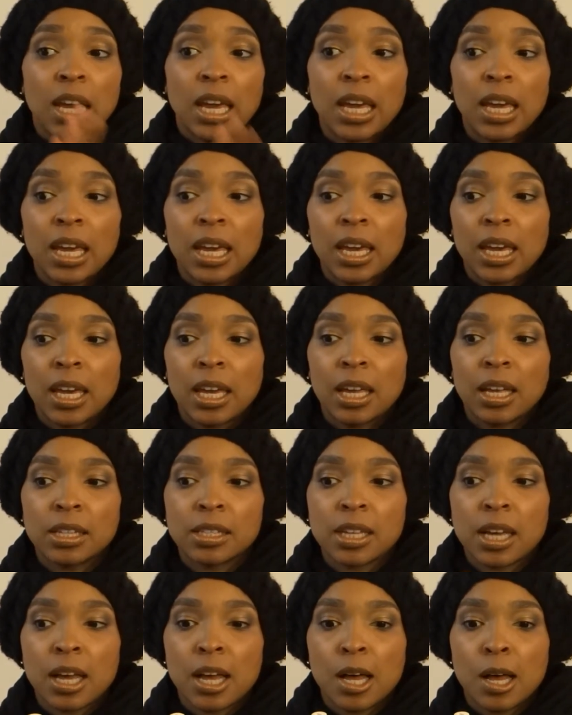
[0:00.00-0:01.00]

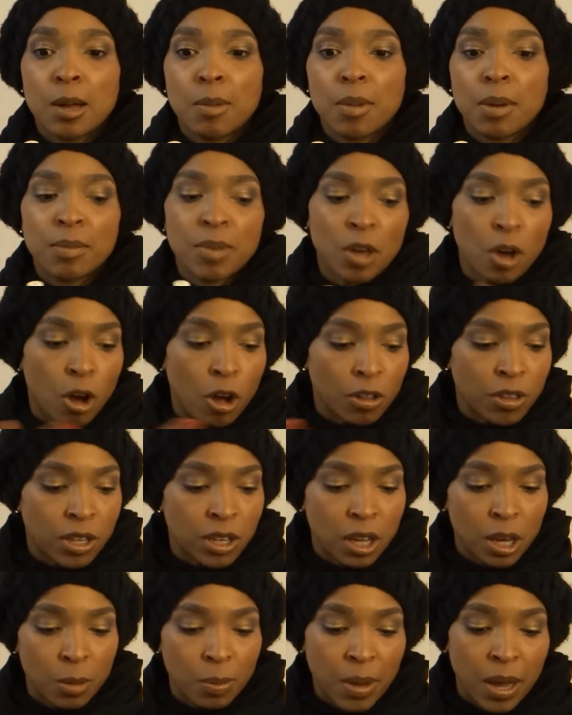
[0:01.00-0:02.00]
And I mean, all the
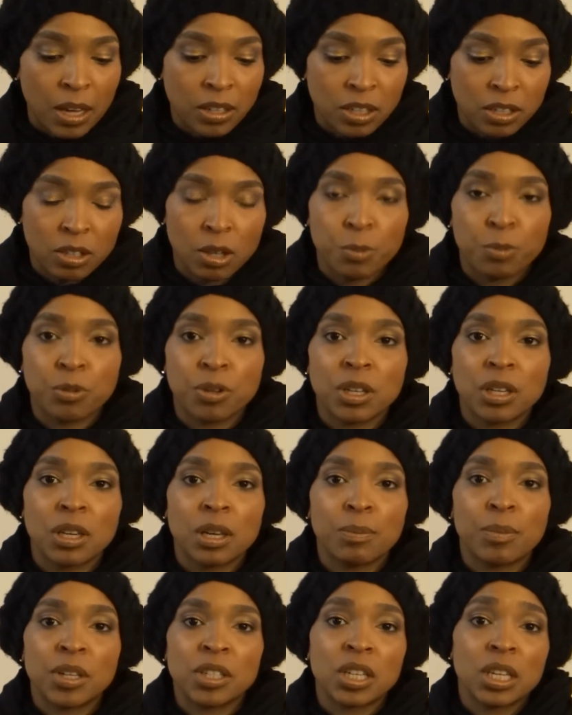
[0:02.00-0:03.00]
nail polishes are
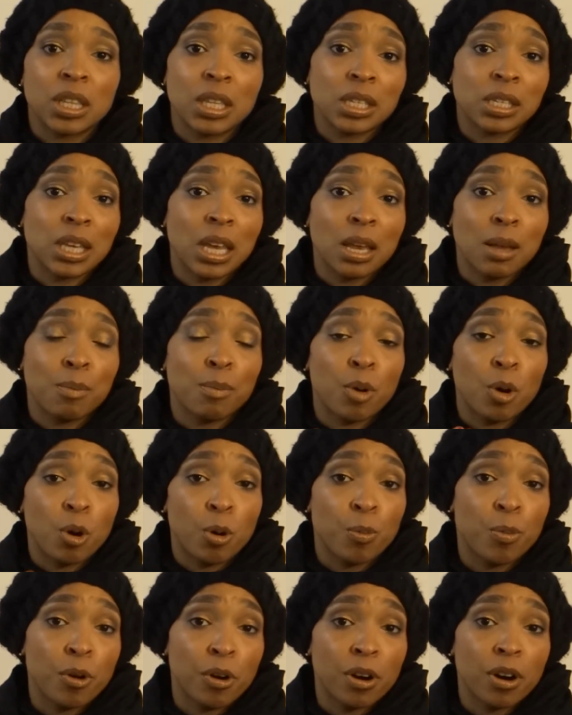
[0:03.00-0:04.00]
pretty much in the same
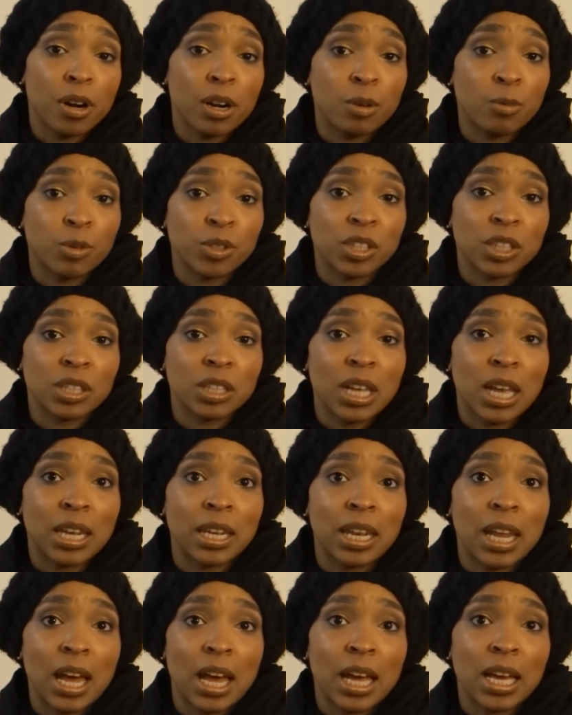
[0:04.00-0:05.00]
ballpark, which is that
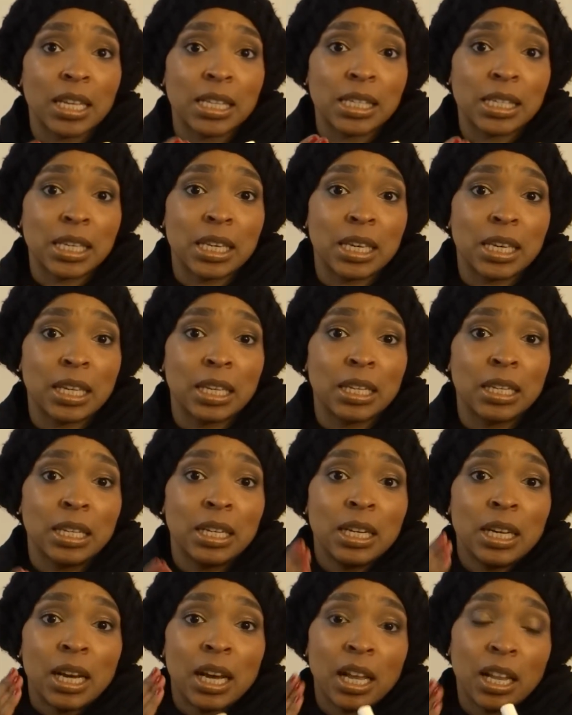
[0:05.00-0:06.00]
$9, $10,
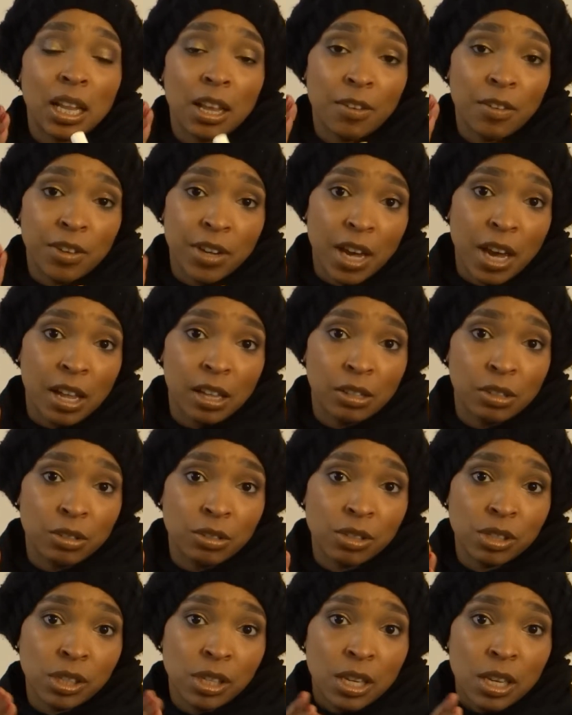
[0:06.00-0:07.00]

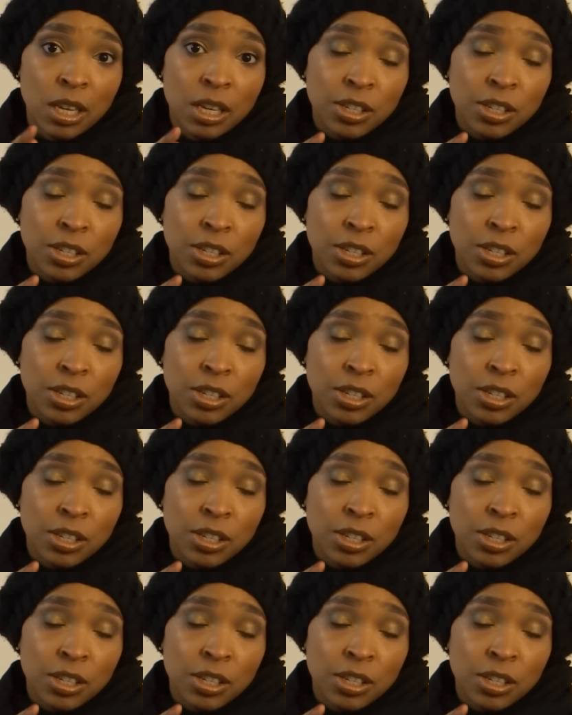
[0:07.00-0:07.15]
$11.